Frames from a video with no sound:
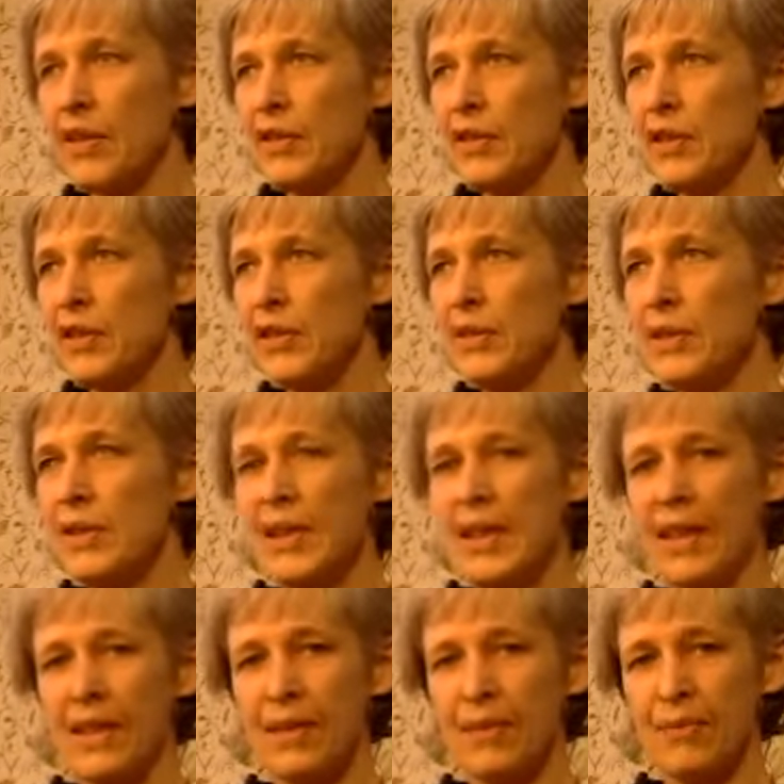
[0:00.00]

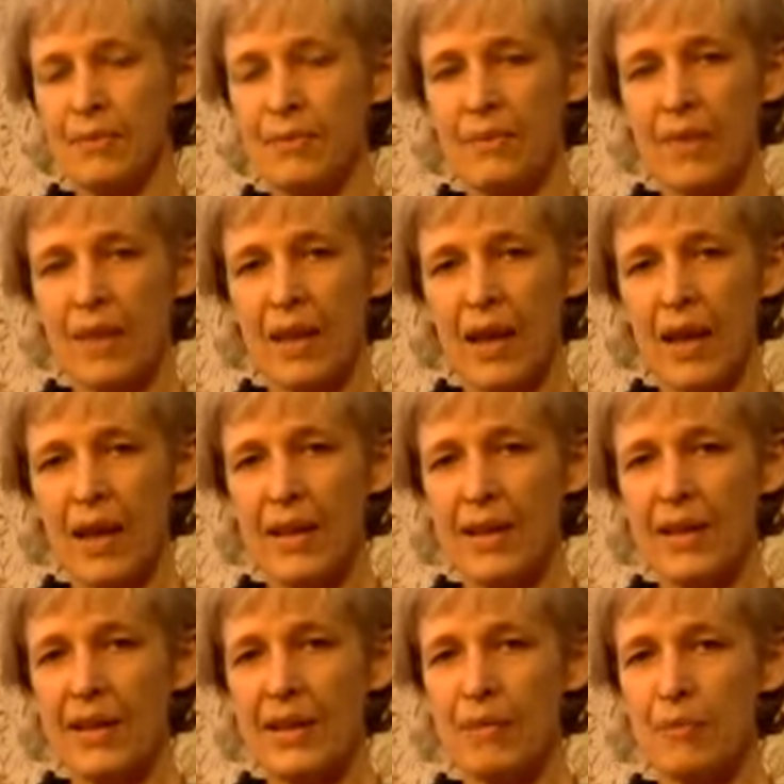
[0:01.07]
choosing
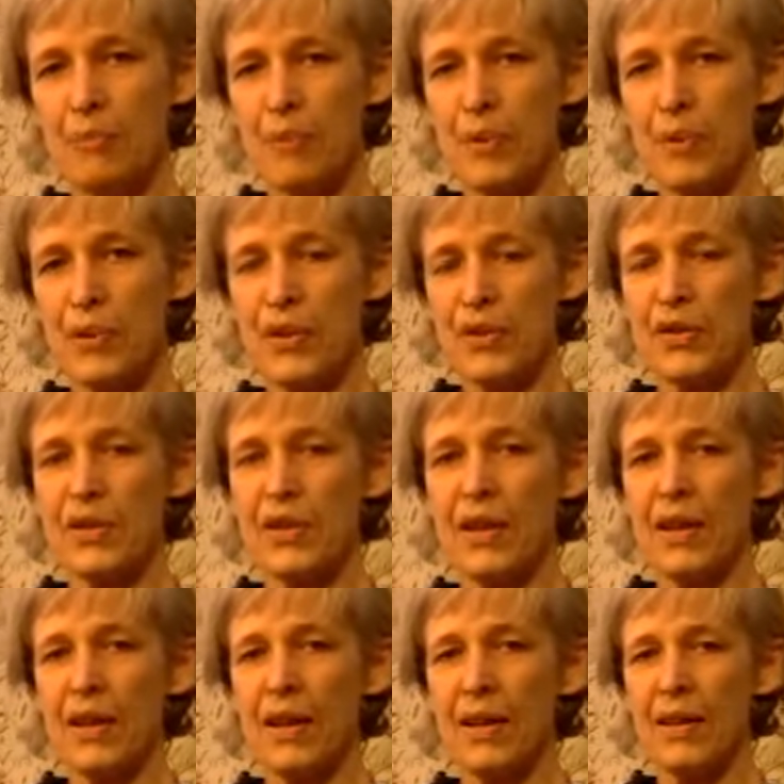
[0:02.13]
any
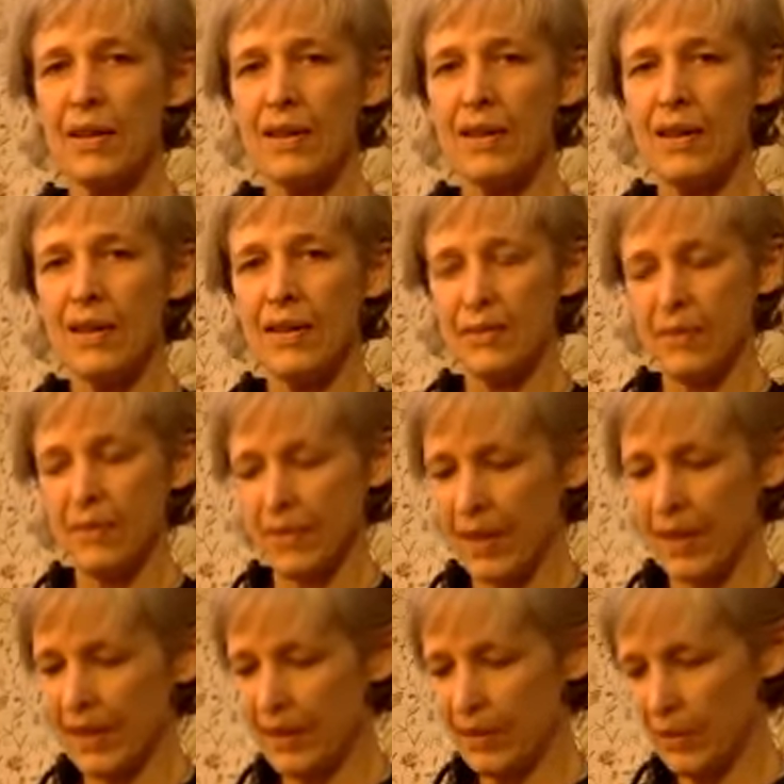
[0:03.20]
posture
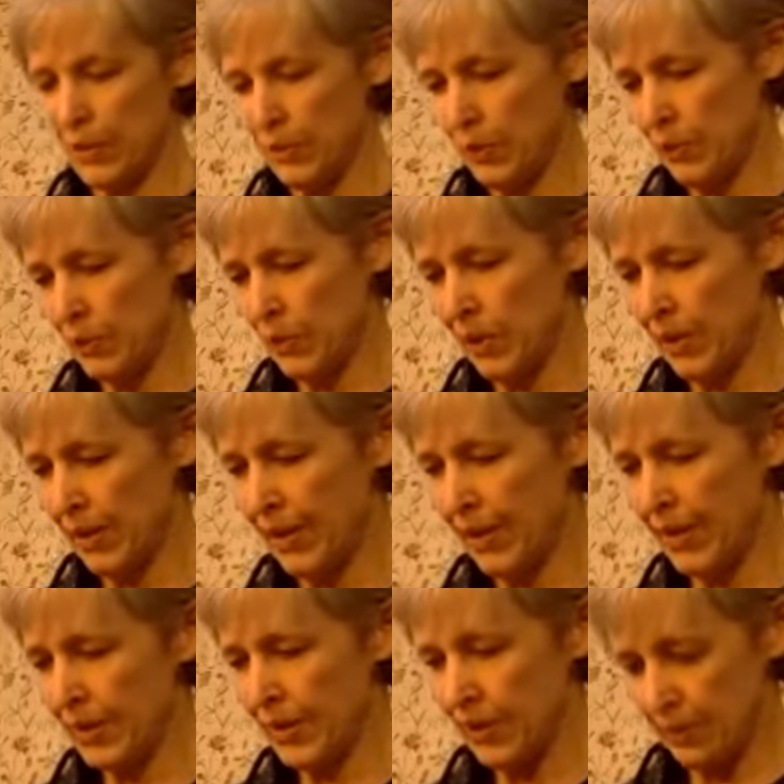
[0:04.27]
that you would
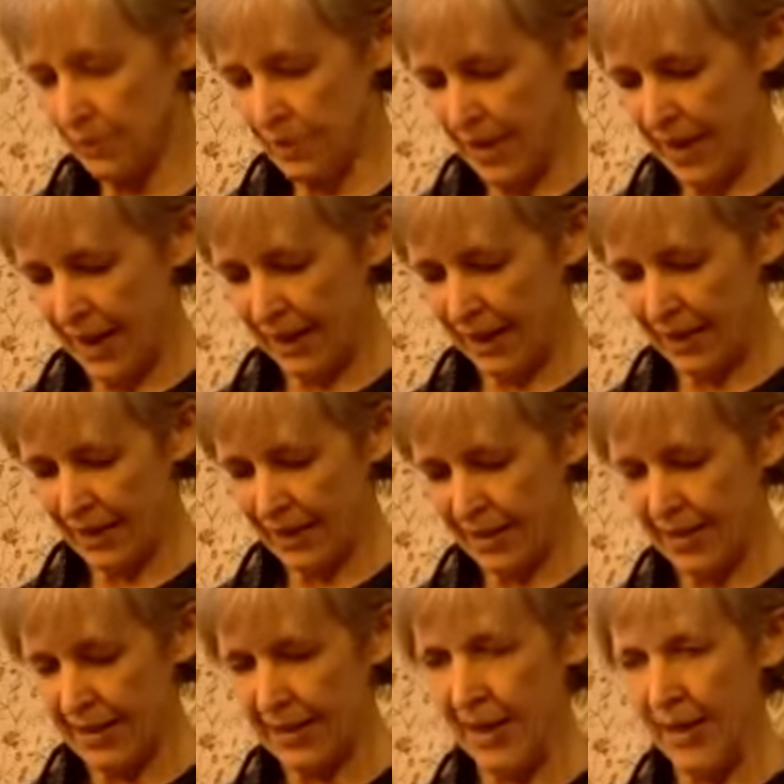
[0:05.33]
like to relax
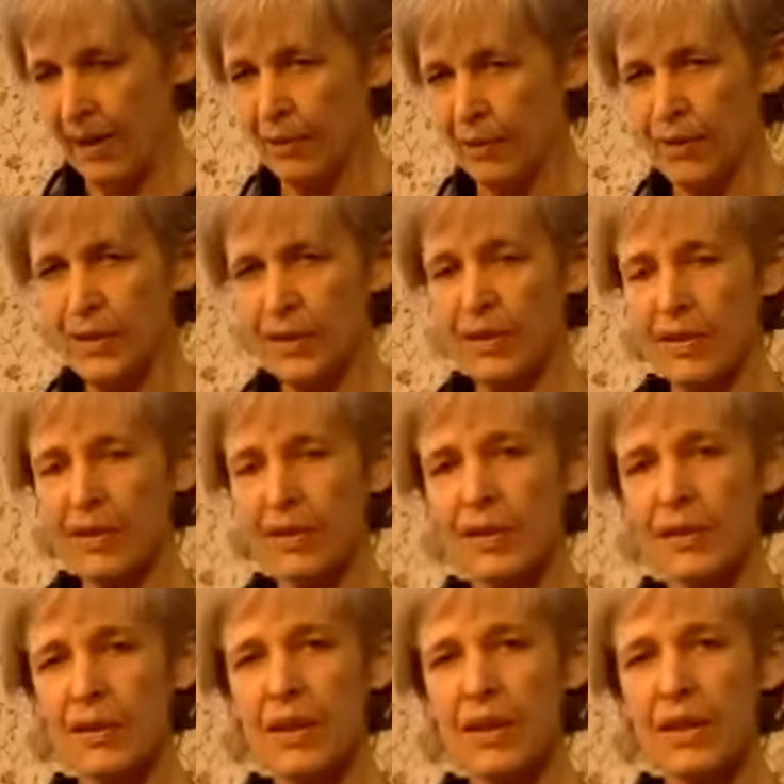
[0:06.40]
in now. So
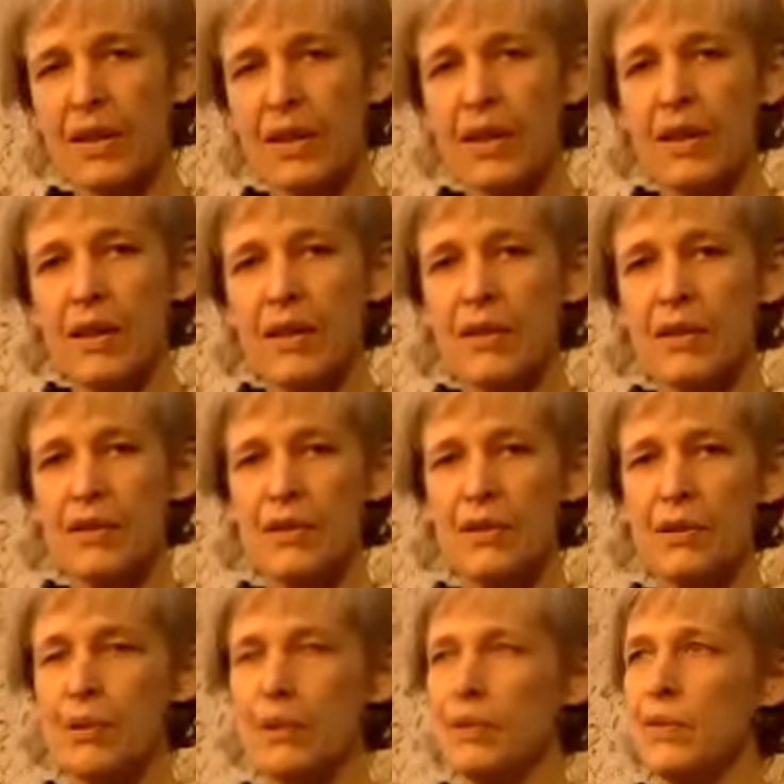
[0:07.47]
it's a
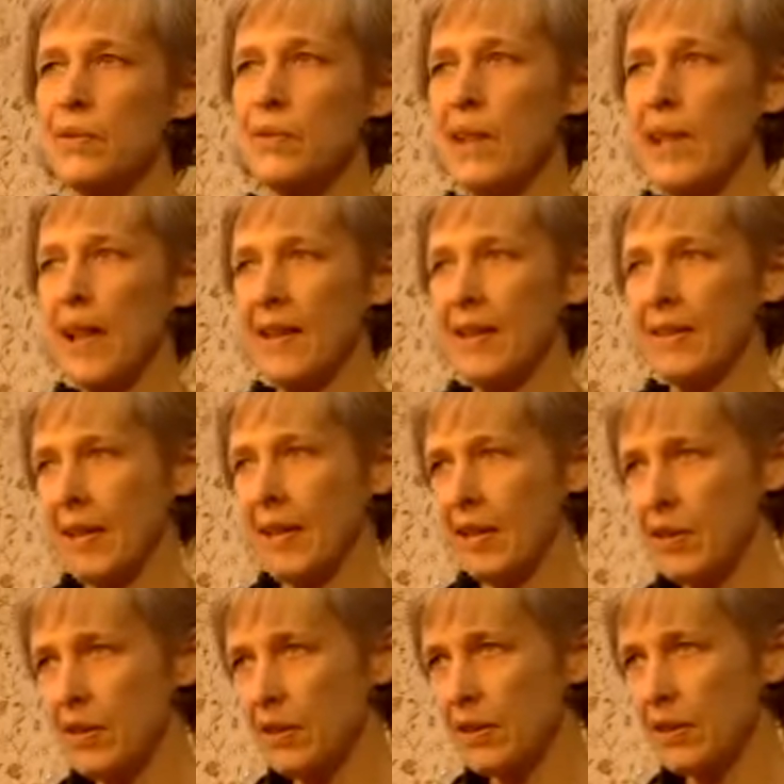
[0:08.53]
short
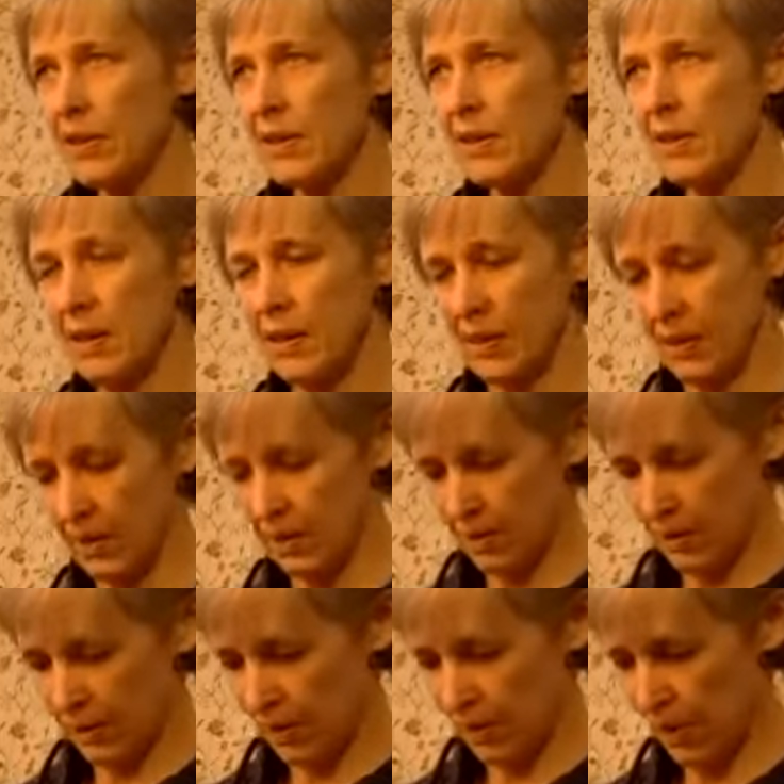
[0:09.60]
relaxation, because uh,
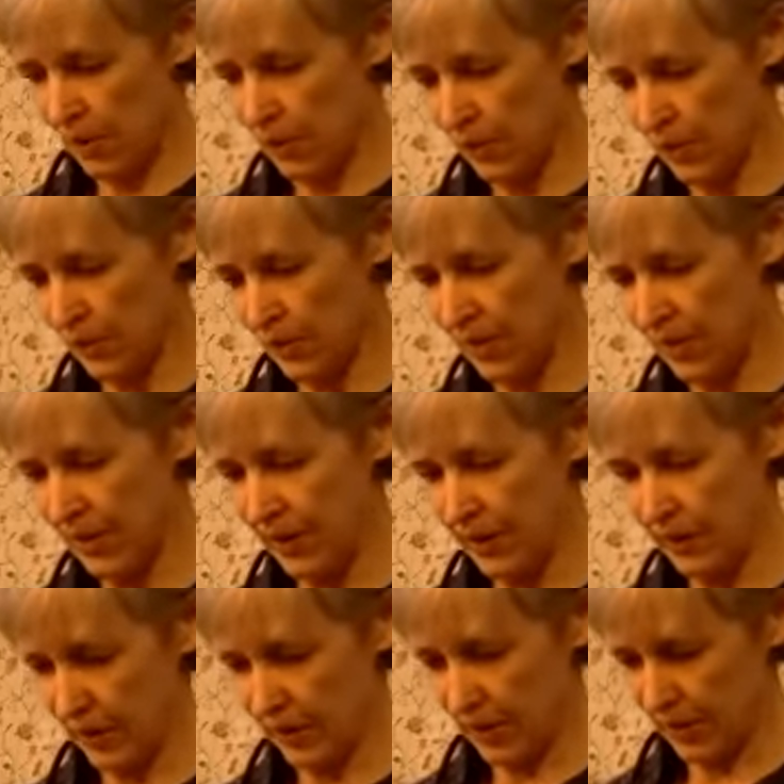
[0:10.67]
the whole of the
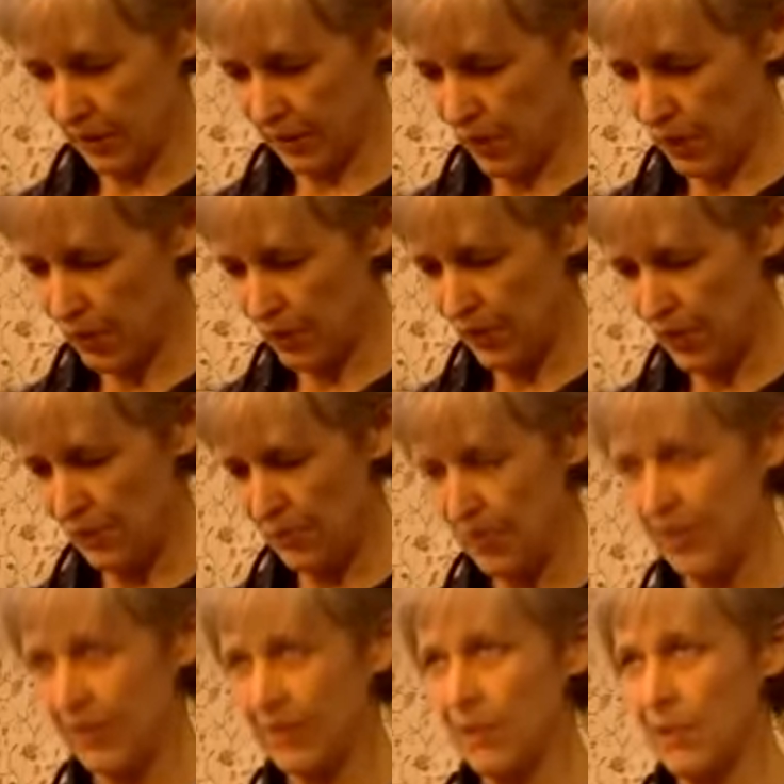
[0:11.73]
session has hopefully
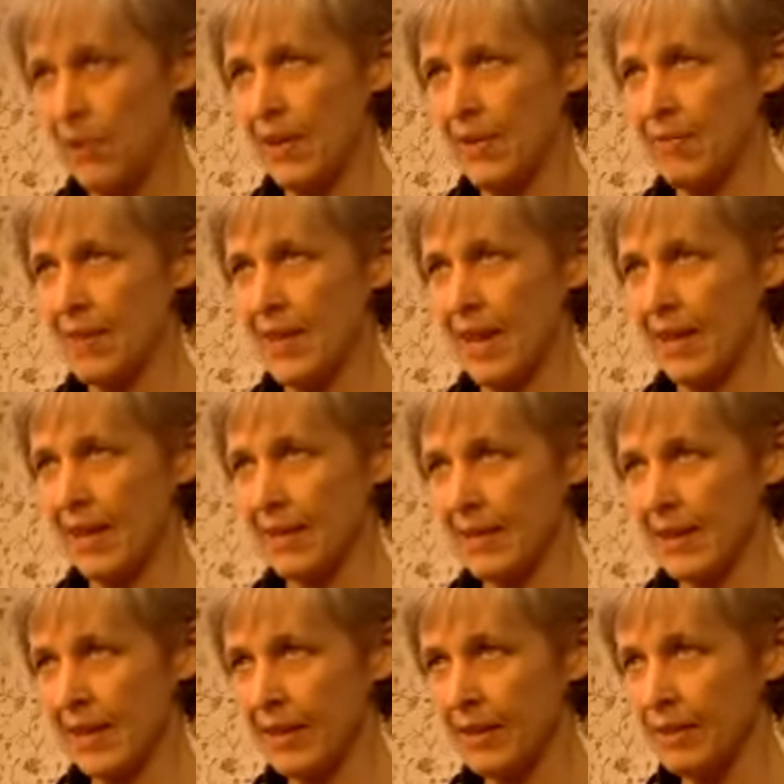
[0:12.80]
been quite
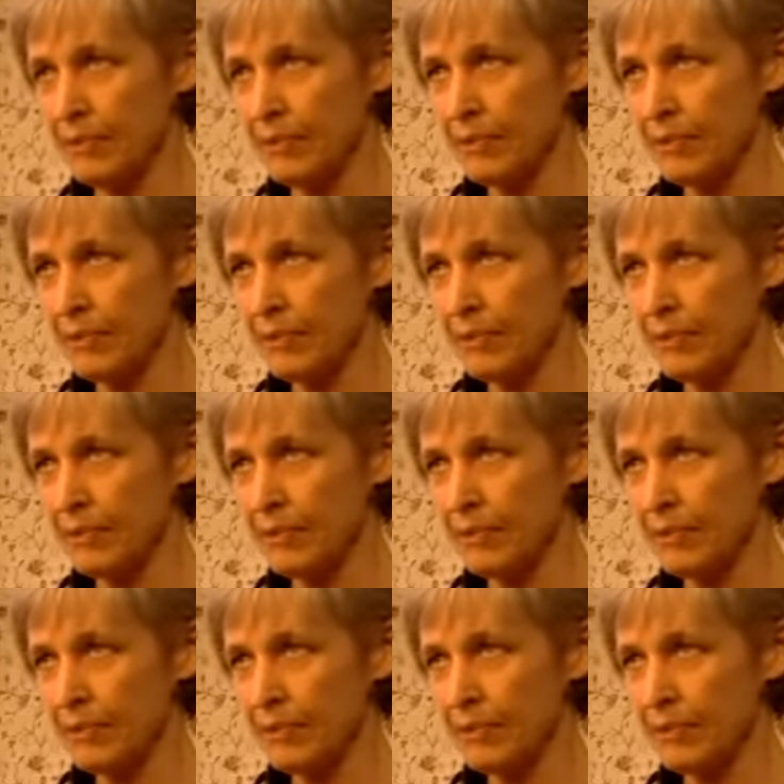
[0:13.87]
relaxing.